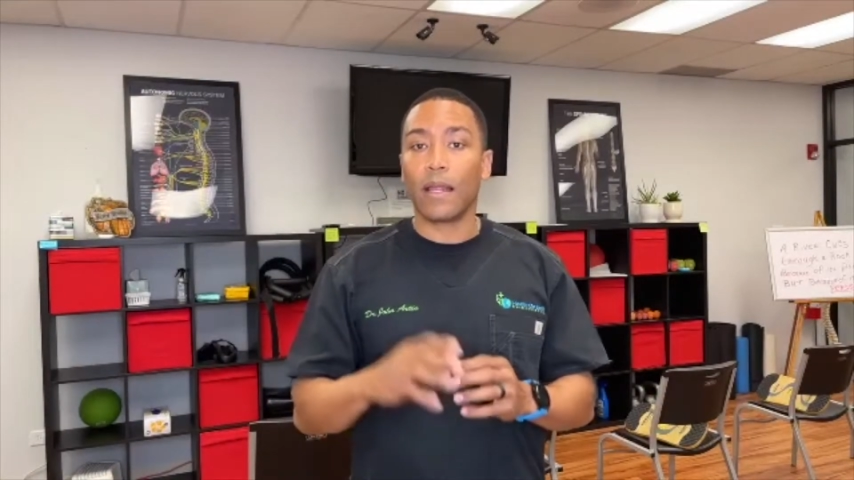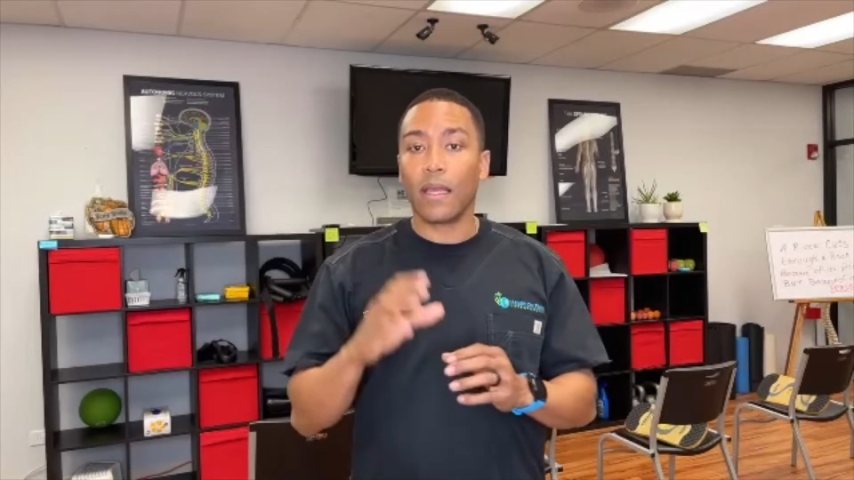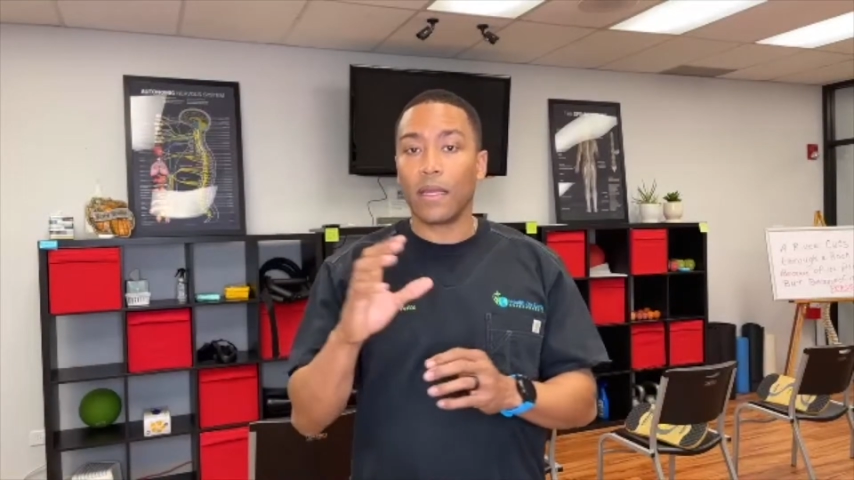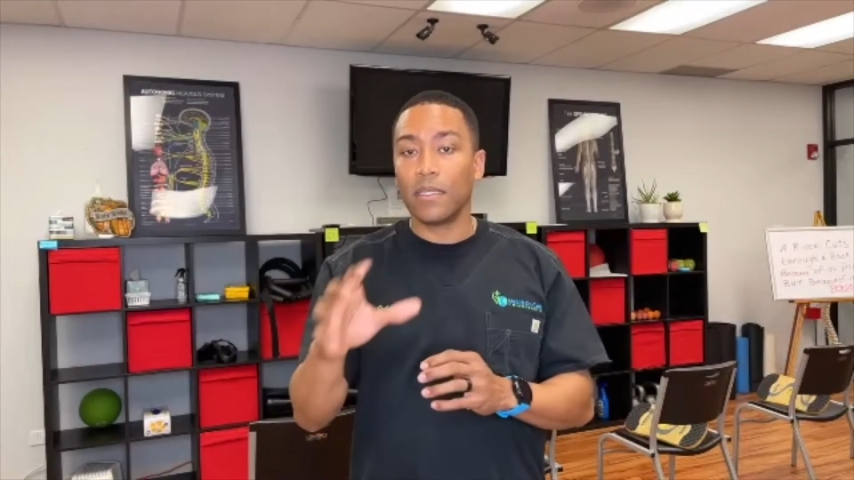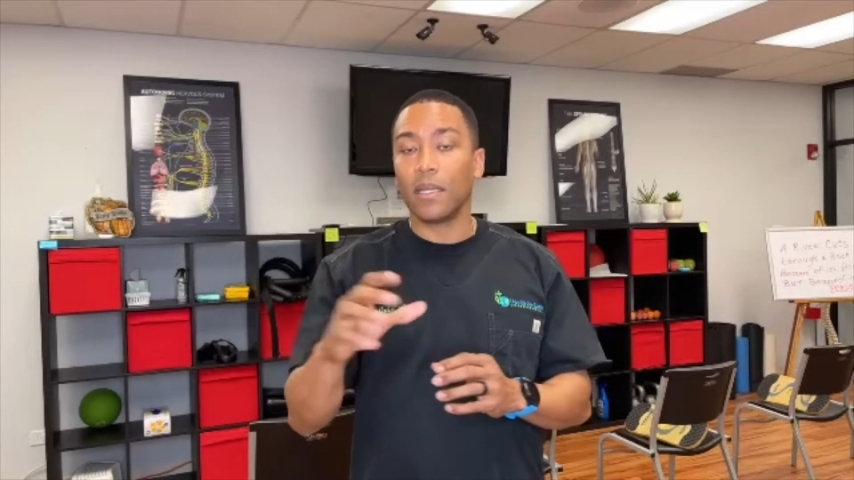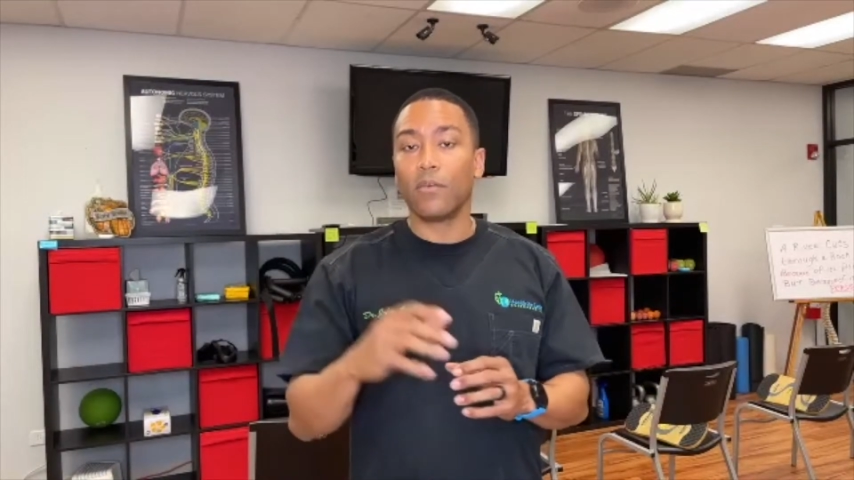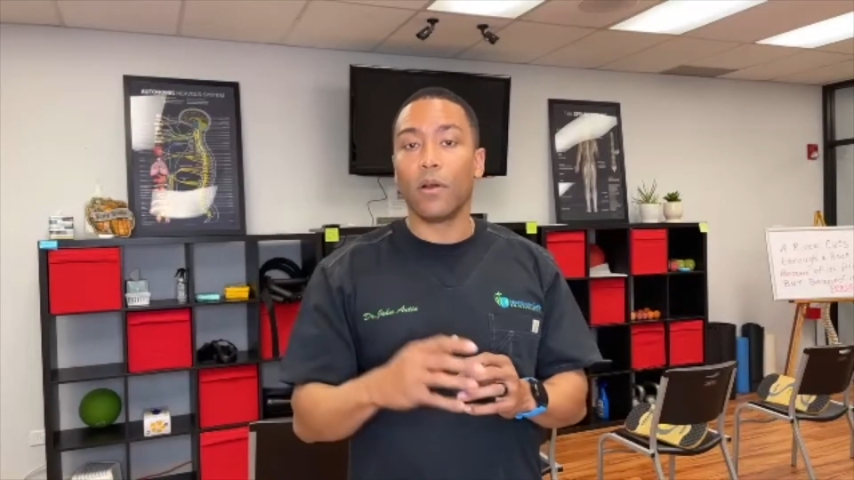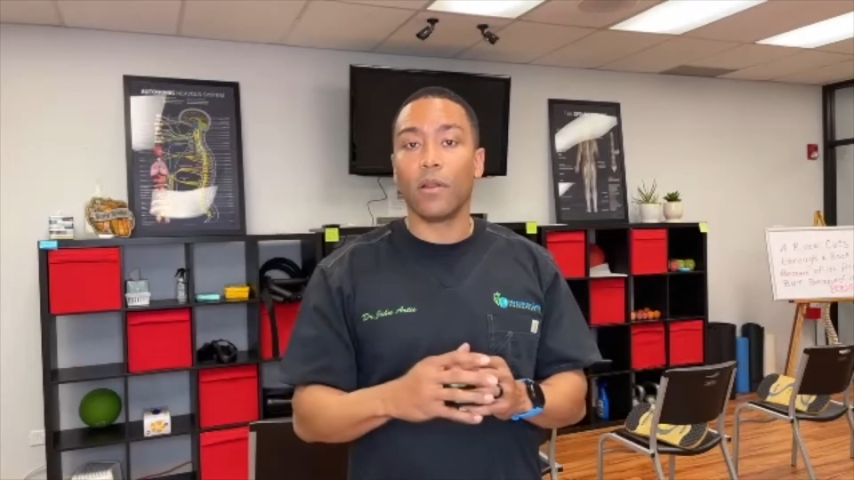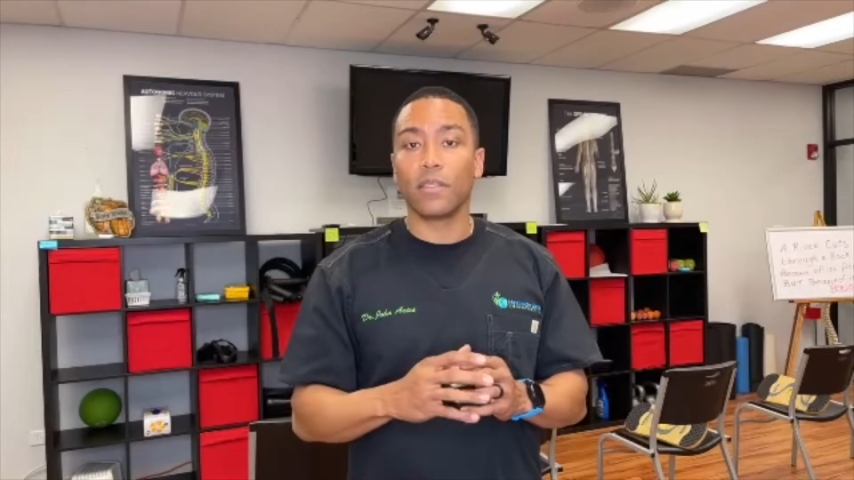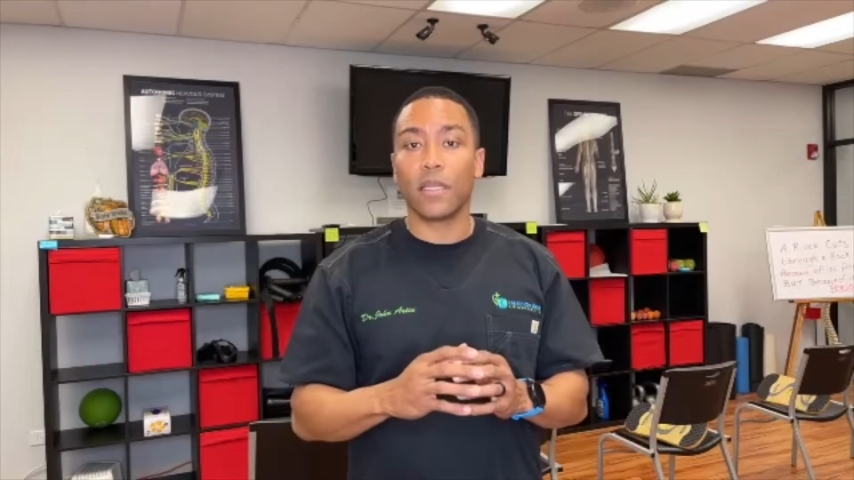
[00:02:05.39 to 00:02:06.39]
like a dental
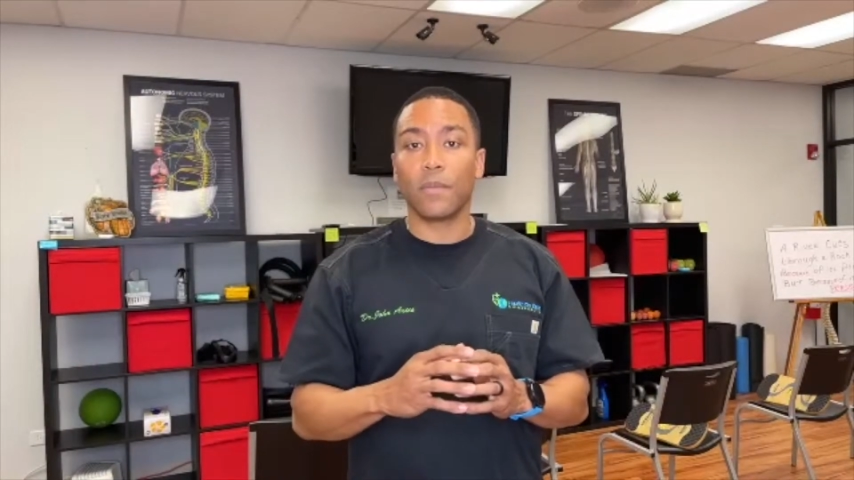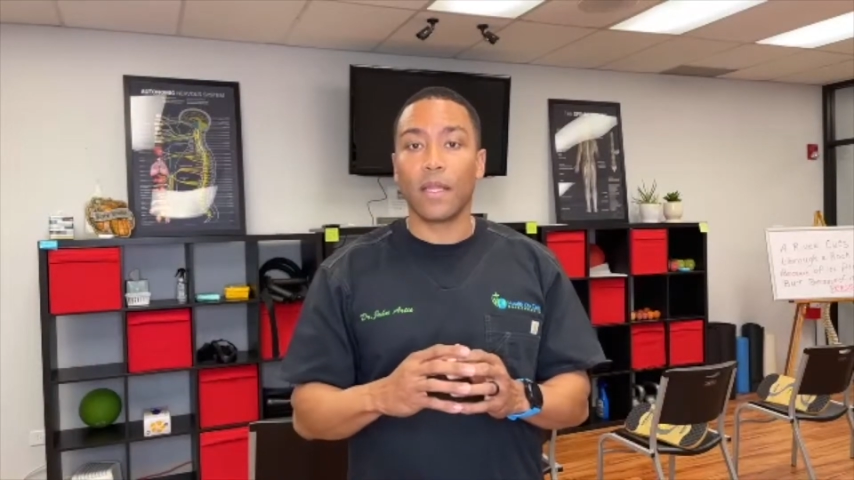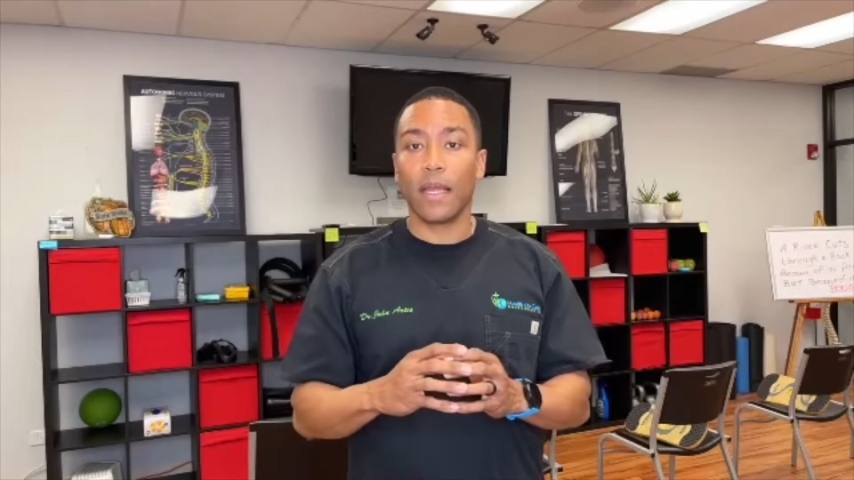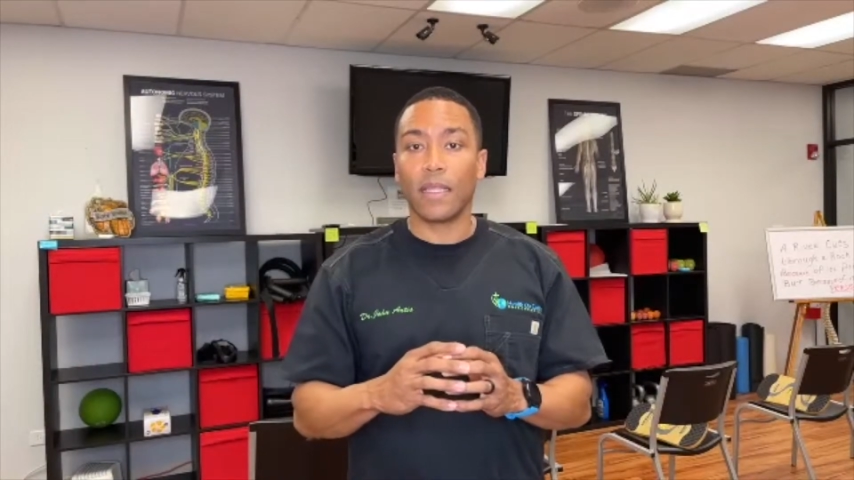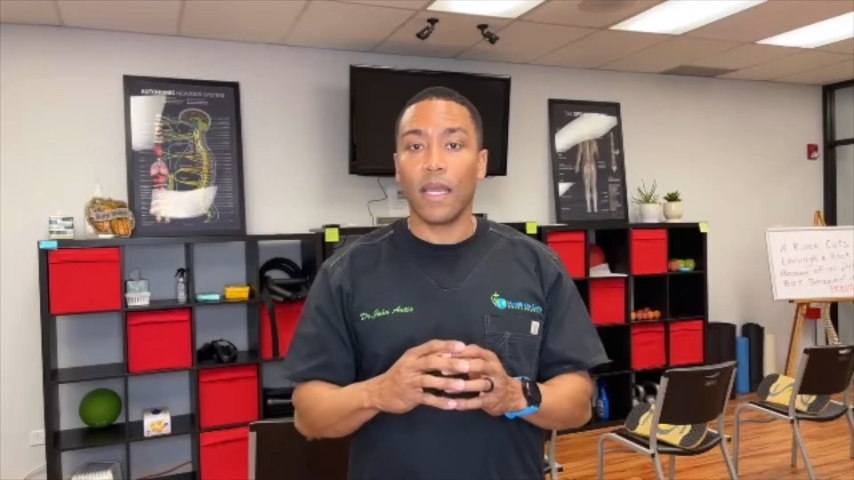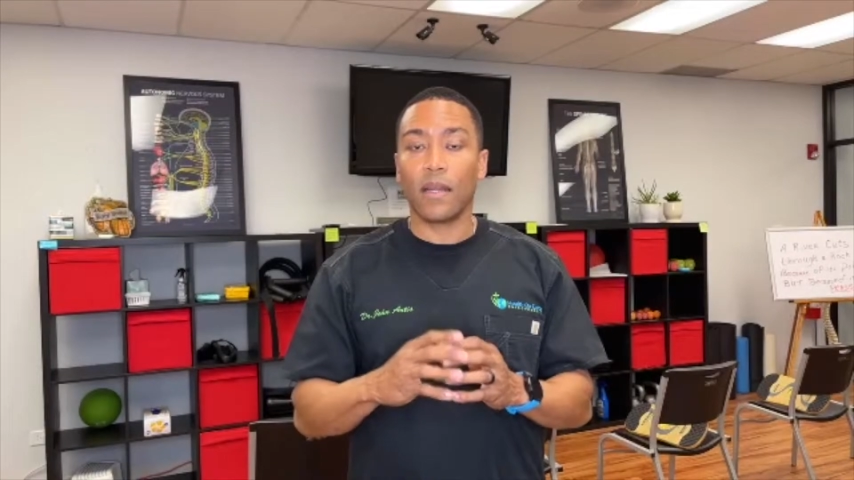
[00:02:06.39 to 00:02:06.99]
roll or something like that,